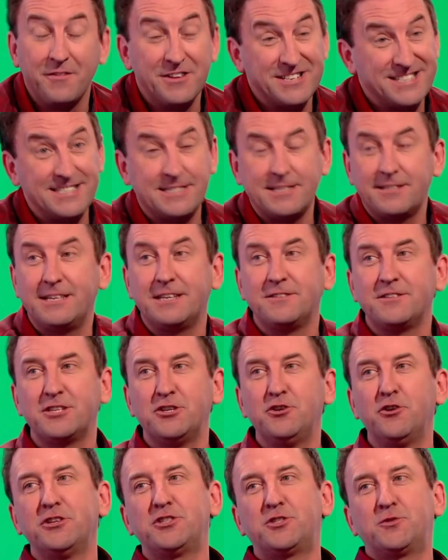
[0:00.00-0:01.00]
this is the thing. There's
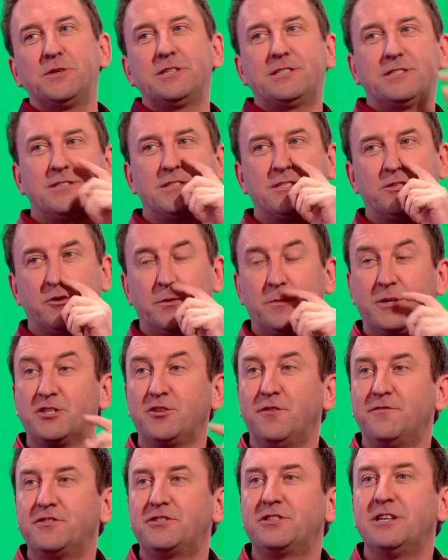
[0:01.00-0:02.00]
another twist to this story
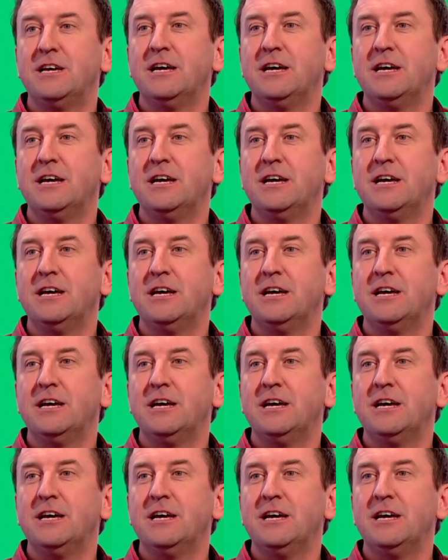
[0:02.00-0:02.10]
because obviously.